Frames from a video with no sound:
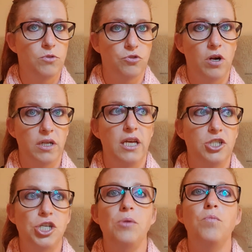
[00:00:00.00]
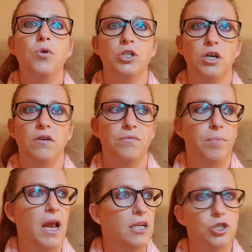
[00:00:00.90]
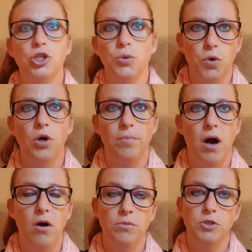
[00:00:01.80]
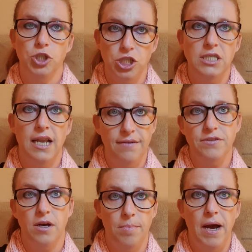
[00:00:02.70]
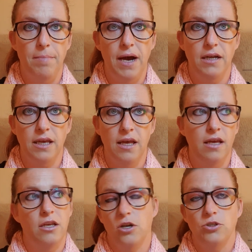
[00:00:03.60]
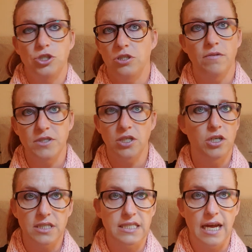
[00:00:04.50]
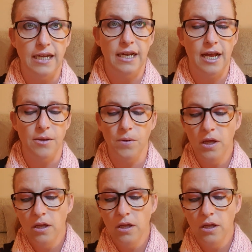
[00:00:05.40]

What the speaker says: wrong here. She would have planned to come home because she's left her backpack here. You know, she's obviously not staying out.